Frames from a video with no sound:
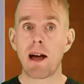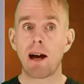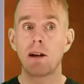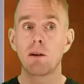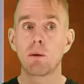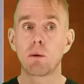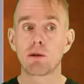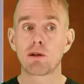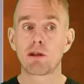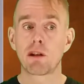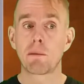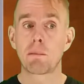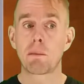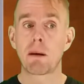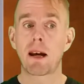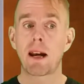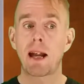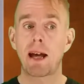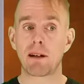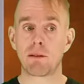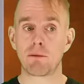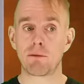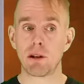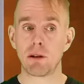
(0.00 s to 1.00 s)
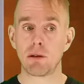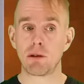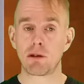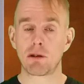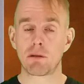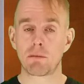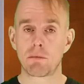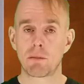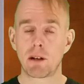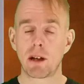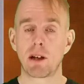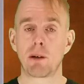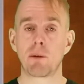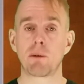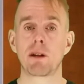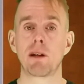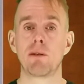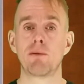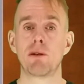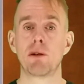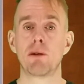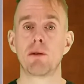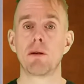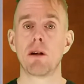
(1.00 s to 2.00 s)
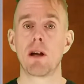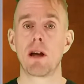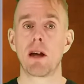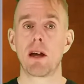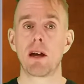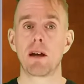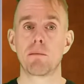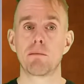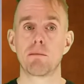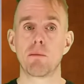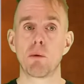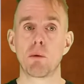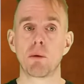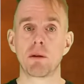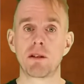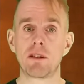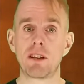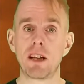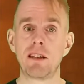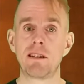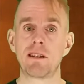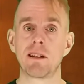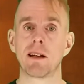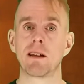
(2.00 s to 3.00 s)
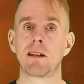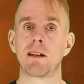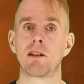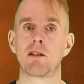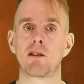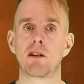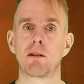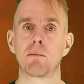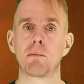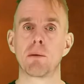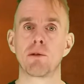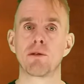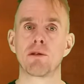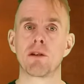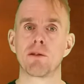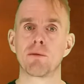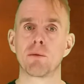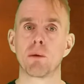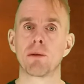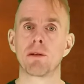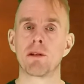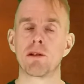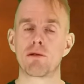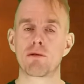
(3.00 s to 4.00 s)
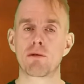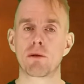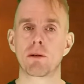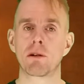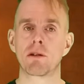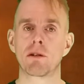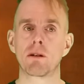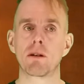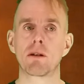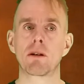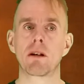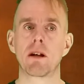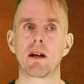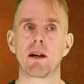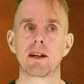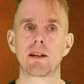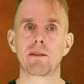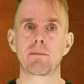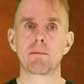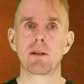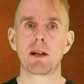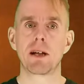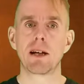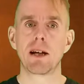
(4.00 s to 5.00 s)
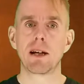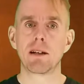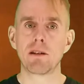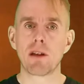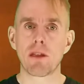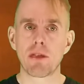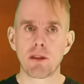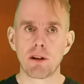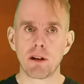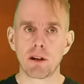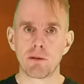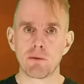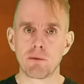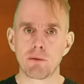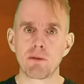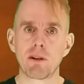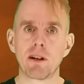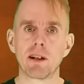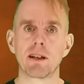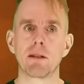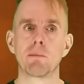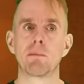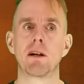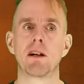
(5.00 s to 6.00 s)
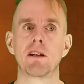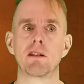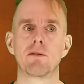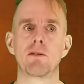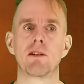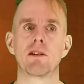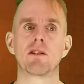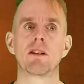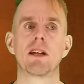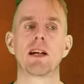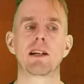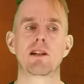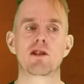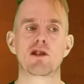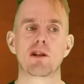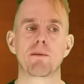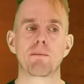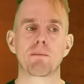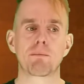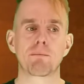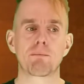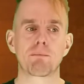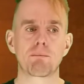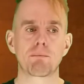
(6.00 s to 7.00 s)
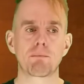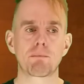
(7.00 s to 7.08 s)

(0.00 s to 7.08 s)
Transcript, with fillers: and also plan views, and I'll give you more detailed examples of what these drawings look like in the third and final part of this lecture.